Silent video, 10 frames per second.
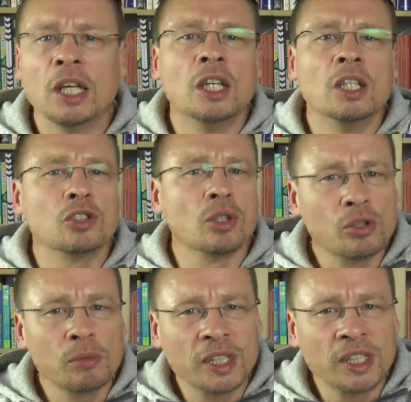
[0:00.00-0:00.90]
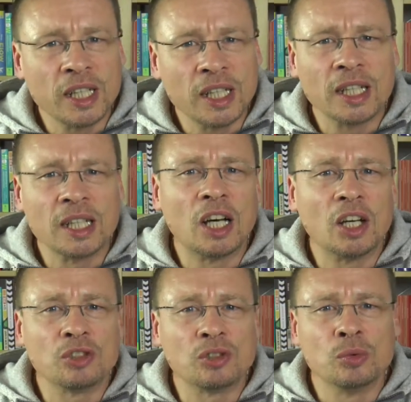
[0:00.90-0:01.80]
Social media
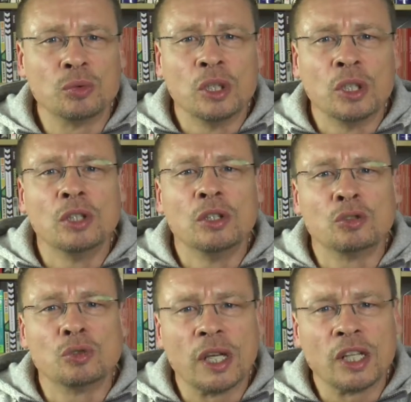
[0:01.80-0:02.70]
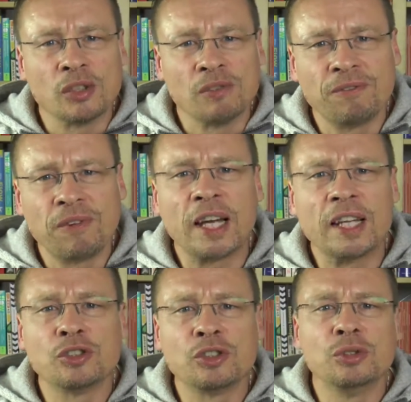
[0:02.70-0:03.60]
allows you to actually
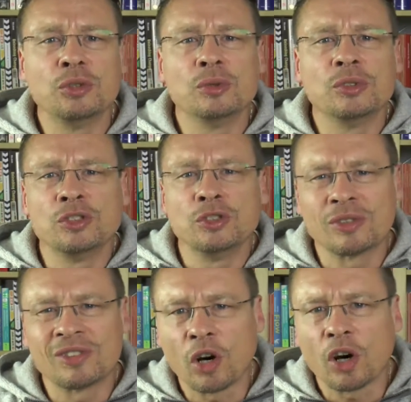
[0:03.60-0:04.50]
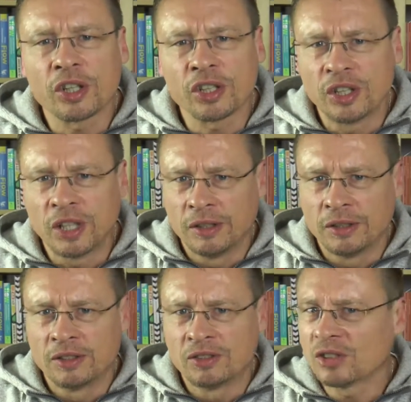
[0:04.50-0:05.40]
fine tune your targeting,
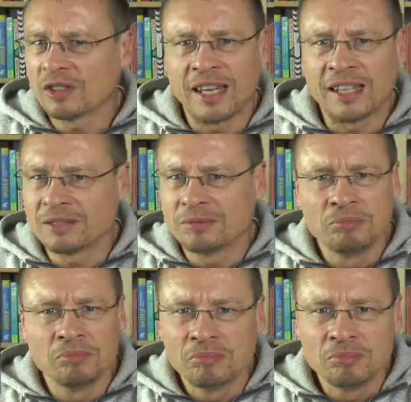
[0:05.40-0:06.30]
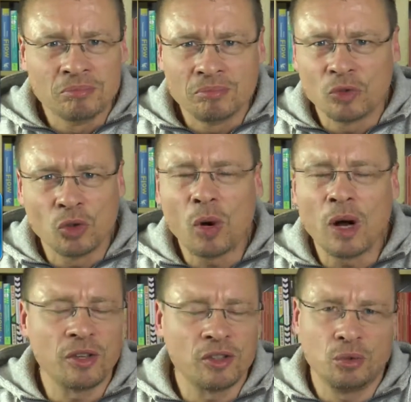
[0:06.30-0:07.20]
just like no
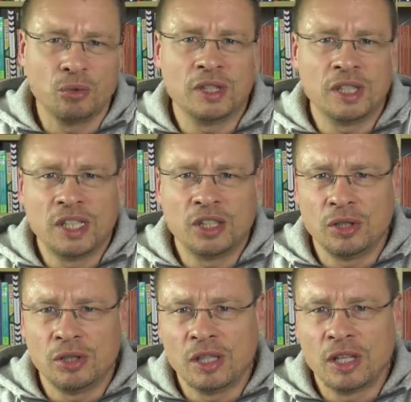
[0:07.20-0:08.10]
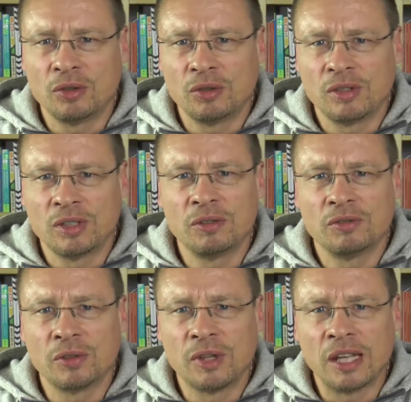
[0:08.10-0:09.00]
other tool can actually give
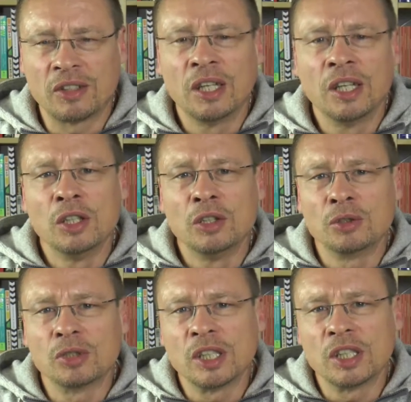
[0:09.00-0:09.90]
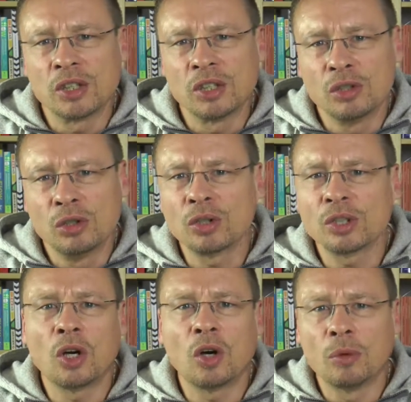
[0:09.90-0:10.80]
you that. You can actually look
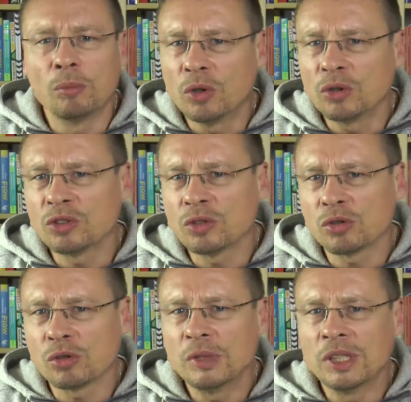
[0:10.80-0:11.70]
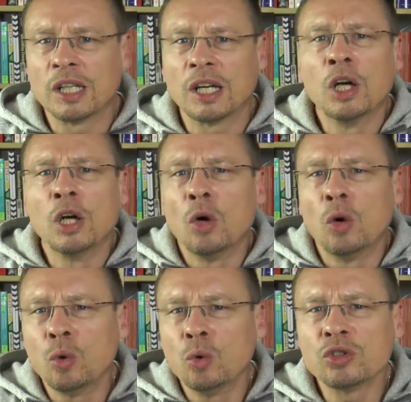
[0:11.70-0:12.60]
on most social media
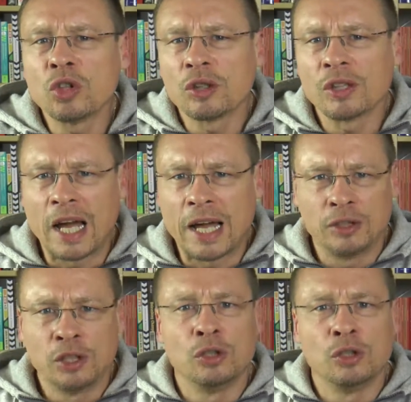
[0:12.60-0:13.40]
who's online.